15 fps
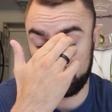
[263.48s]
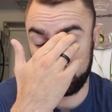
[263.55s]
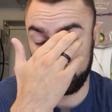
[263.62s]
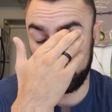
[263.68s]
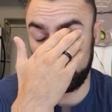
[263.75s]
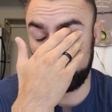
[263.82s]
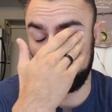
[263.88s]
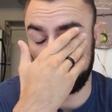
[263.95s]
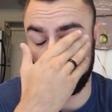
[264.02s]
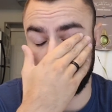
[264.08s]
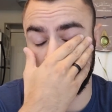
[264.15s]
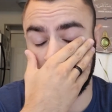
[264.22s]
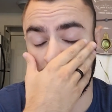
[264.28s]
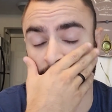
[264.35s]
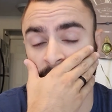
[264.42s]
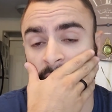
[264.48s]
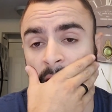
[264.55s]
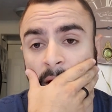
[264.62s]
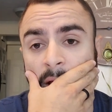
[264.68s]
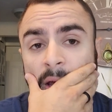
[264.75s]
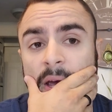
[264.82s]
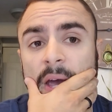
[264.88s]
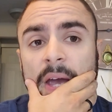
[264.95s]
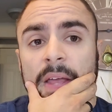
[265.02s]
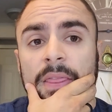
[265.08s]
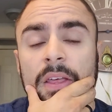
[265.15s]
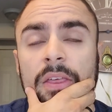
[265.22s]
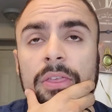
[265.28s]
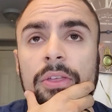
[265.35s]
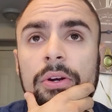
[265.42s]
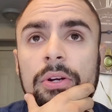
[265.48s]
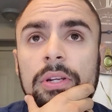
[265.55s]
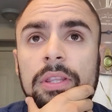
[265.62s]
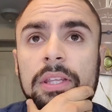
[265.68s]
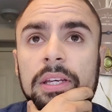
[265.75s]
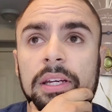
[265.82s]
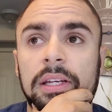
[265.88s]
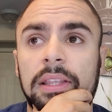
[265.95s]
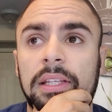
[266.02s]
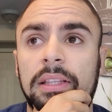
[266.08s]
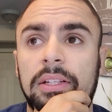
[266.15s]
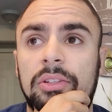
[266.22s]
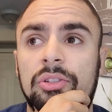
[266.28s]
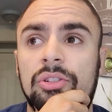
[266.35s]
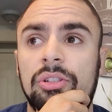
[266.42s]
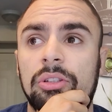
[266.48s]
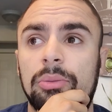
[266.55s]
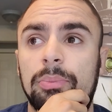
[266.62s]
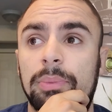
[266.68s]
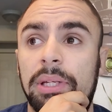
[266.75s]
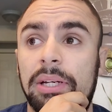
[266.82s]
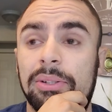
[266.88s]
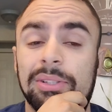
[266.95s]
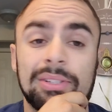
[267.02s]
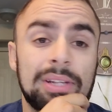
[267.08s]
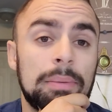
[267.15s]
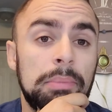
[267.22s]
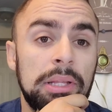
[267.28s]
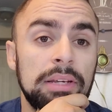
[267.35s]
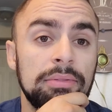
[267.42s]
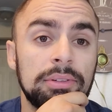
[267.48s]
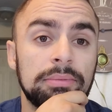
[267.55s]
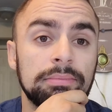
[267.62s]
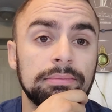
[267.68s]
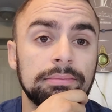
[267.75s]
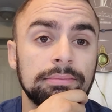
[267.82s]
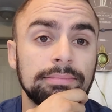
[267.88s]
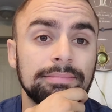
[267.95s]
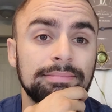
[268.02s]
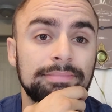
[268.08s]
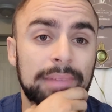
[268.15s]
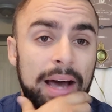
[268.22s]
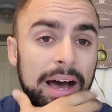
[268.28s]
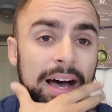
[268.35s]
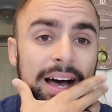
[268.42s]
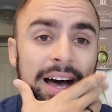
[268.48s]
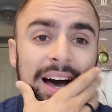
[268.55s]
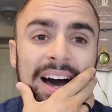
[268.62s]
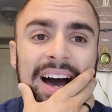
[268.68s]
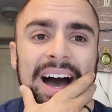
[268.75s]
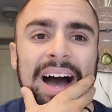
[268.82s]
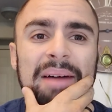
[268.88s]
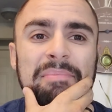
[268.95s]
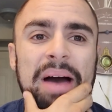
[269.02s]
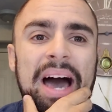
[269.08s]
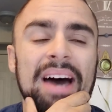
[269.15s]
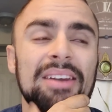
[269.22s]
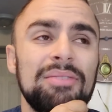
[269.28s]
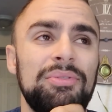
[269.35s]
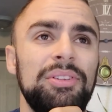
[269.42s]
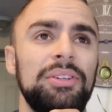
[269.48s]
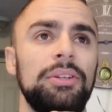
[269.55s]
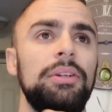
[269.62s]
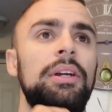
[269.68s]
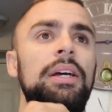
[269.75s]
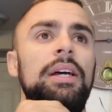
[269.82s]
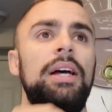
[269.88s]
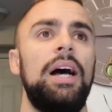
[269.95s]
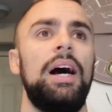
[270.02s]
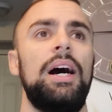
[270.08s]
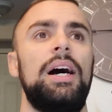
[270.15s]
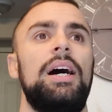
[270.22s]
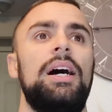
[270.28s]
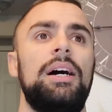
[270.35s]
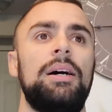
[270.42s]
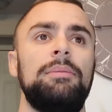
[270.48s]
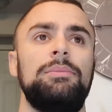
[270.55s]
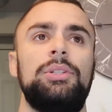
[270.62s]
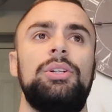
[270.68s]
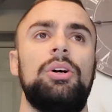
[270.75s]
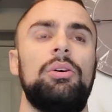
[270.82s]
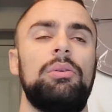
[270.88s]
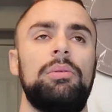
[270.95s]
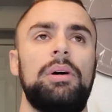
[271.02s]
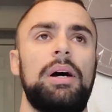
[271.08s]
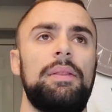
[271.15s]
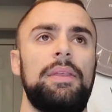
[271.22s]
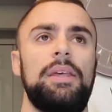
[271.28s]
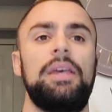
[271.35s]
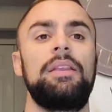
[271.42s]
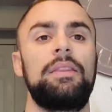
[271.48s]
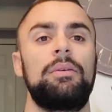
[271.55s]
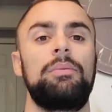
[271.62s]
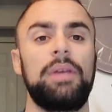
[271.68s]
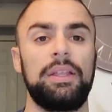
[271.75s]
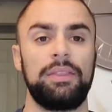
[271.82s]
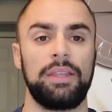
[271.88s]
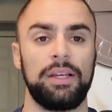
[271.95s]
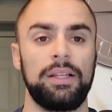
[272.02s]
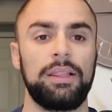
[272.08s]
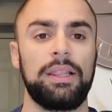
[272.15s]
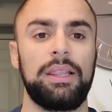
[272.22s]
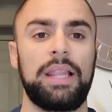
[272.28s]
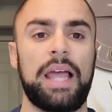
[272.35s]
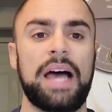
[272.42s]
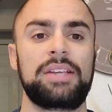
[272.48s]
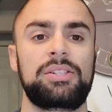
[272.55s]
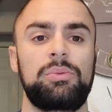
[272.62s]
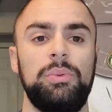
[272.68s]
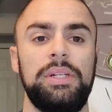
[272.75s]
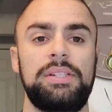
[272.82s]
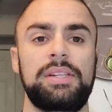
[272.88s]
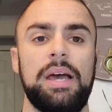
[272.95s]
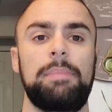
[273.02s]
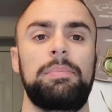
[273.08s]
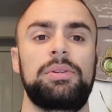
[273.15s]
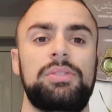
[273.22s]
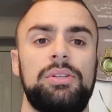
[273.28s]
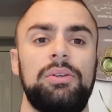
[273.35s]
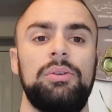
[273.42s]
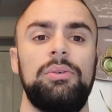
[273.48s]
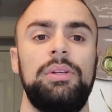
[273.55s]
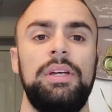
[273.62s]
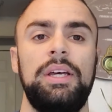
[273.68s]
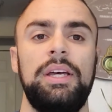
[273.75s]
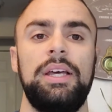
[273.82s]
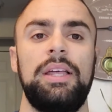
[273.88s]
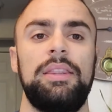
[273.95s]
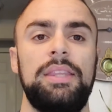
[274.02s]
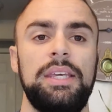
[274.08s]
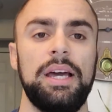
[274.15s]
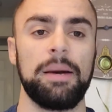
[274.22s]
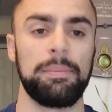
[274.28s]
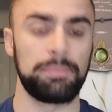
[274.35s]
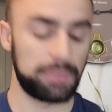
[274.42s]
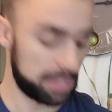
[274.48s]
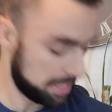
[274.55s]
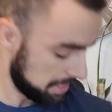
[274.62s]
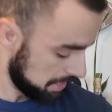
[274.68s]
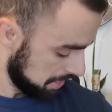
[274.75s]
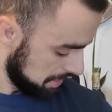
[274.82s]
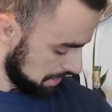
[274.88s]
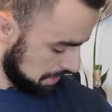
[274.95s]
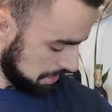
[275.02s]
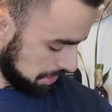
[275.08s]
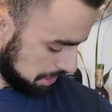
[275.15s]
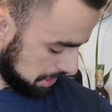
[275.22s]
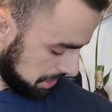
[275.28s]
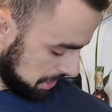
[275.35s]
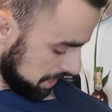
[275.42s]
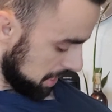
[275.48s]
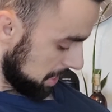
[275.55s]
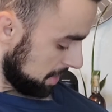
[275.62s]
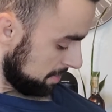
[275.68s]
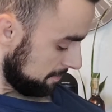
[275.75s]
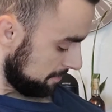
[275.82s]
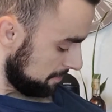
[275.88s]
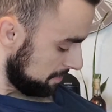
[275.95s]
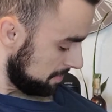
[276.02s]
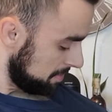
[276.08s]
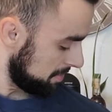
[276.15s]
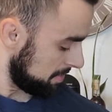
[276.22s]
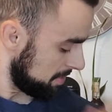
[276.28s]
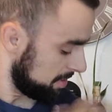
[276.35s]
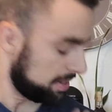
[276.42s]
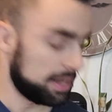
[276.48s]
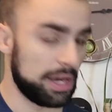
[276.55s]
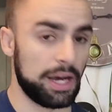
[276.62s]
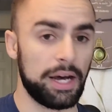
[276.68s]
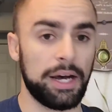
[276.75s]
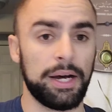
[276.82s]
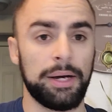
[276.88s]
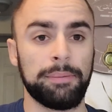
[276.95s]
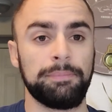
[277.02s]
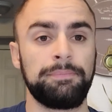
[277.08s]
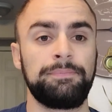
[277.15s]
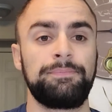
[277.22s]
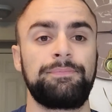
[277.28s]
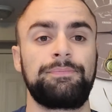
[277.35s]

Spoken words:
living under this. And the third thing I think that's chilled me out is I'm leaving. I'm out of here. In the last week's episode, the update that I gave, the